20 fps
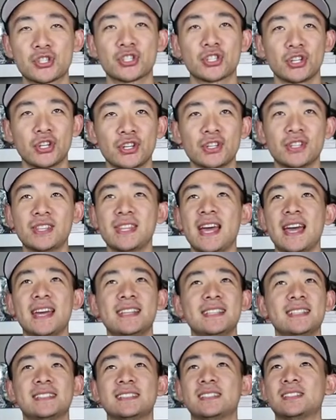sure
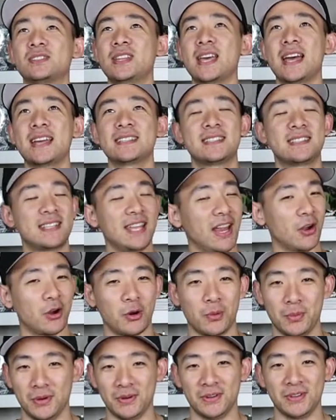that is that's
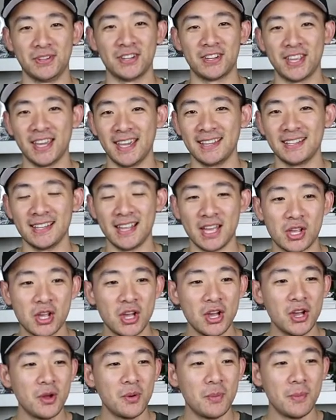terrible. Okay? Like
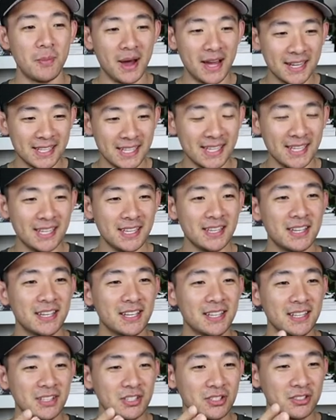money
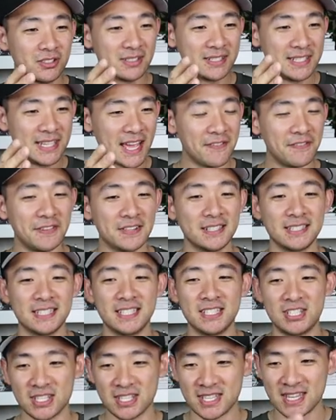
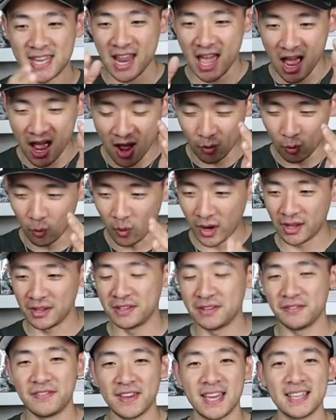definitely just not well
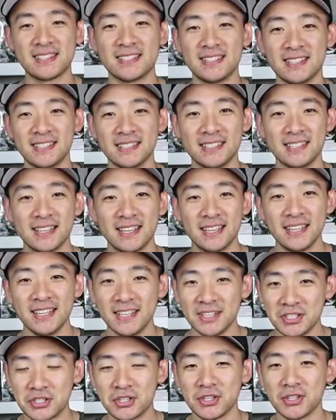invested
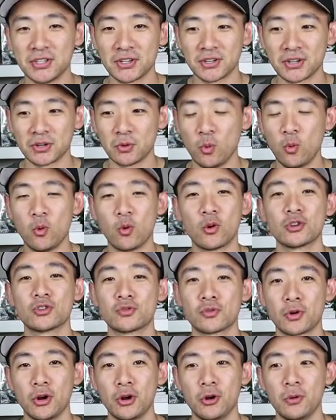into your
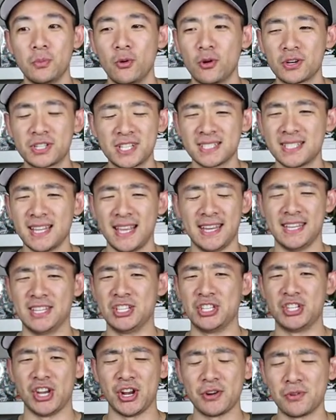wardrobe or just like
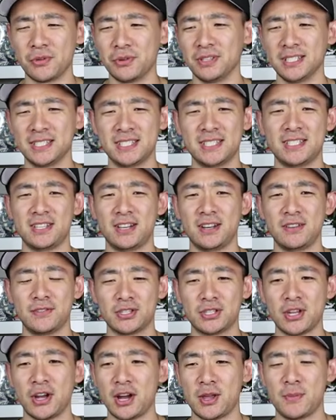in general. Let's just not
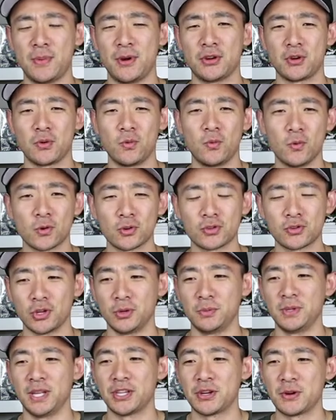even talk about your
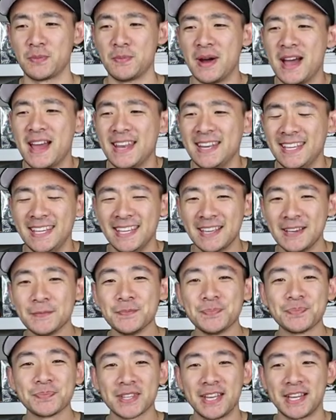wardrobe. Like your money
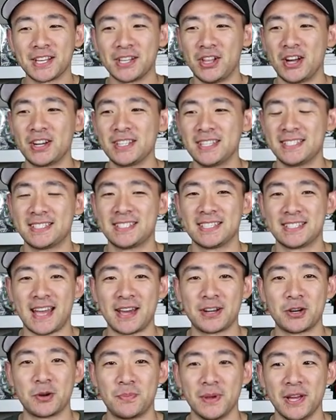so, like a lot of these
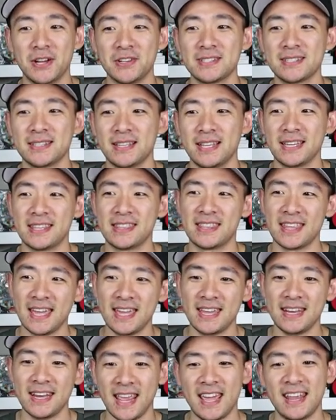designer belts, like
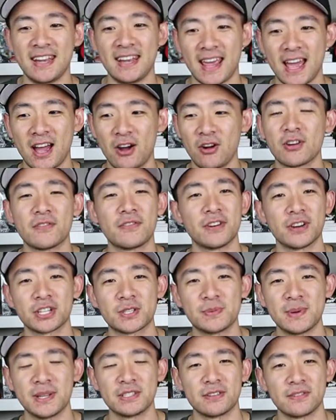then and now, are very
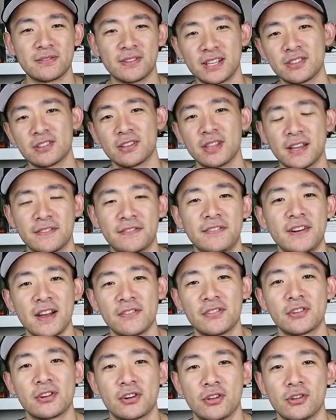expensive, right? They're like
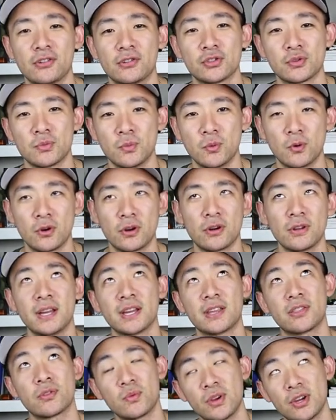$500 or more, or
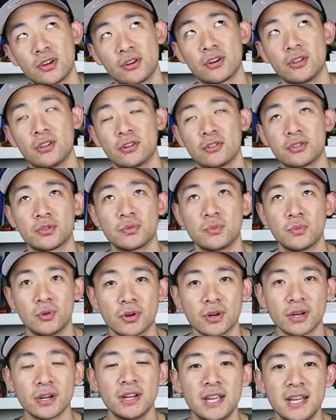like $300 or
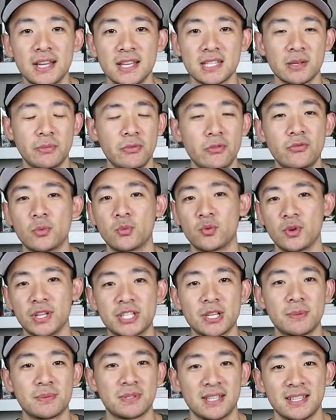more. Some of them
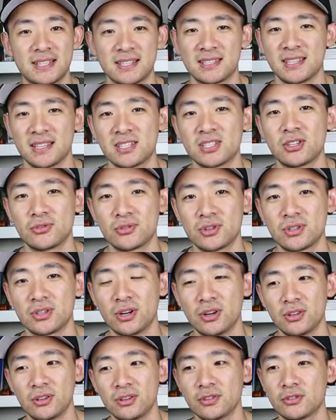reach up to like
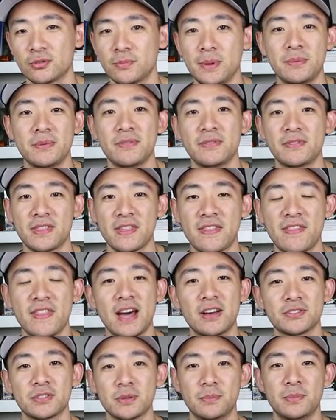$600 or maybe even a
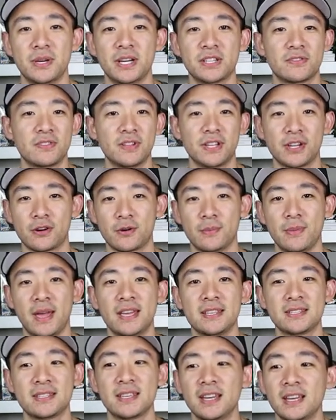thousand bucks for like
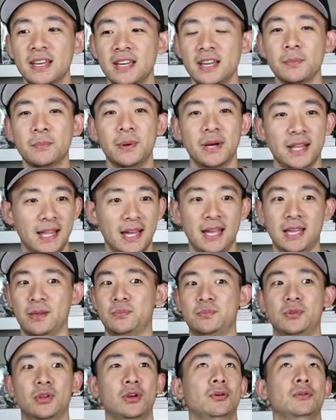Hermes. But
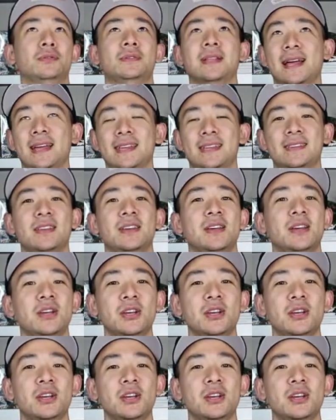like, dude, like